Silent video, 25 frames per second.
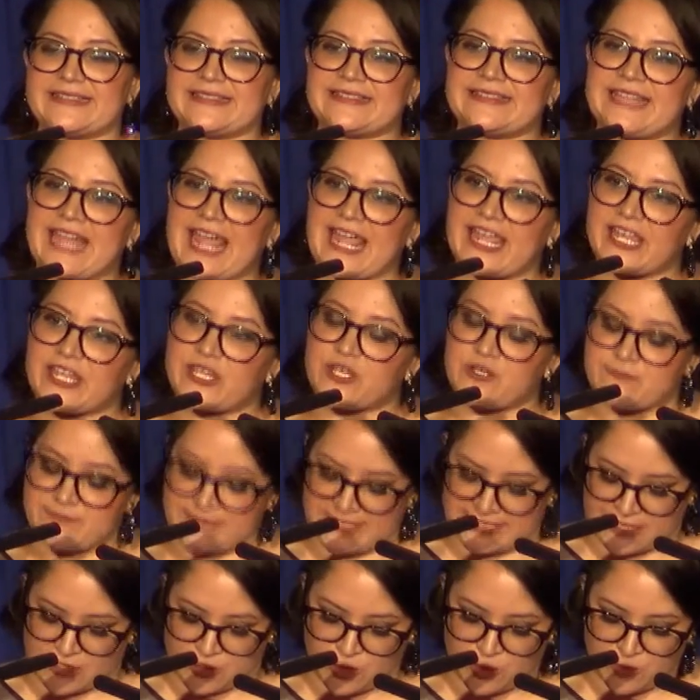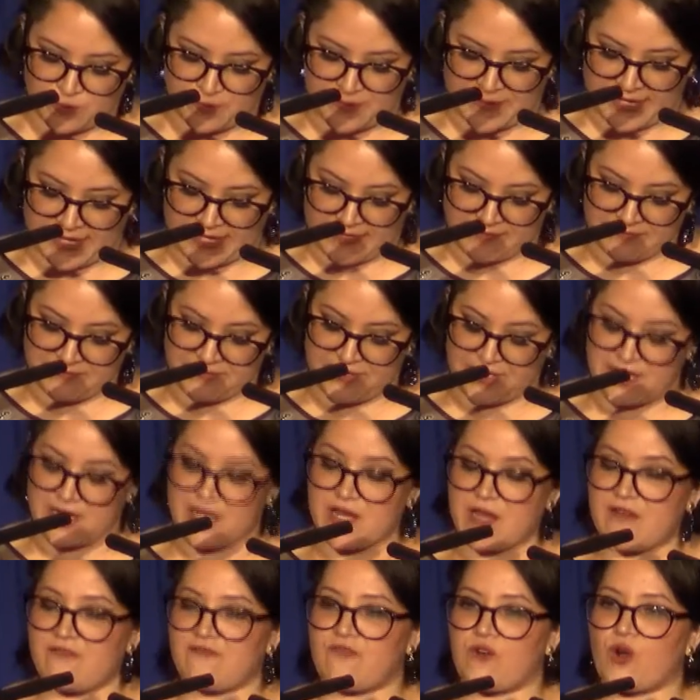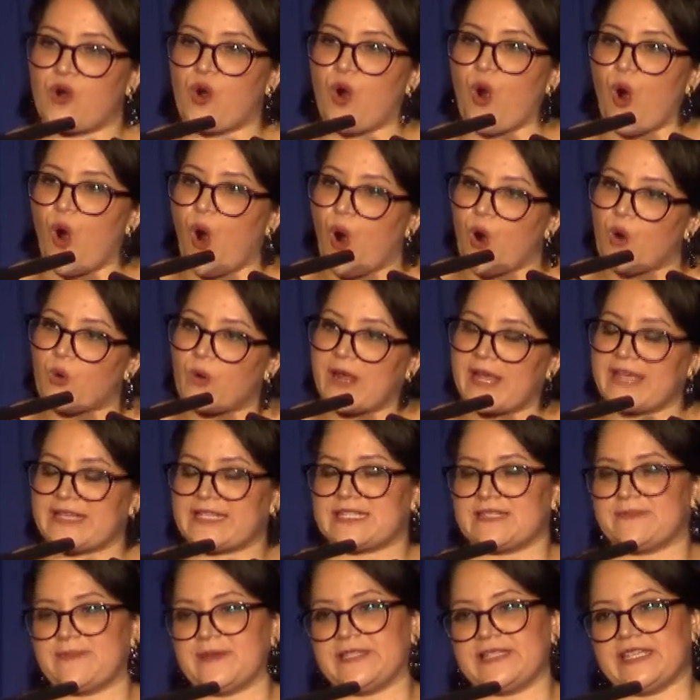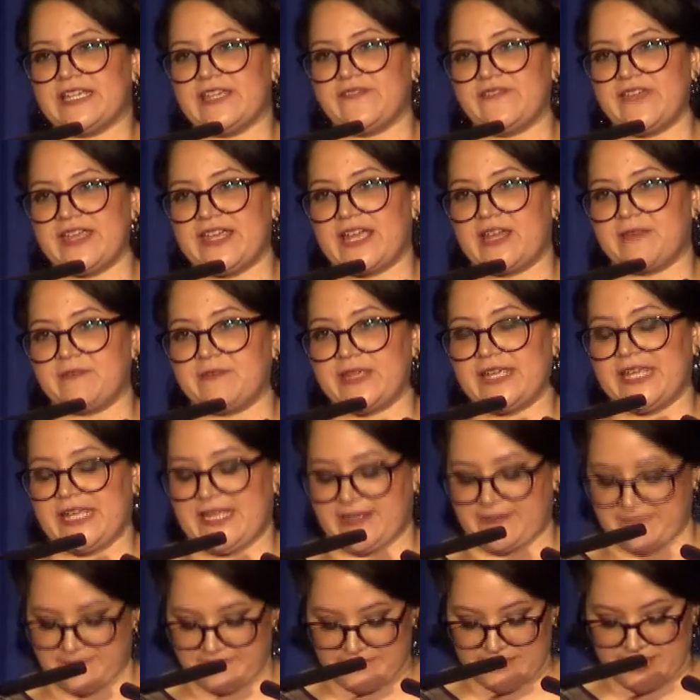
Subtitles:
Thank you, Ms. Lupe, for always believing in me.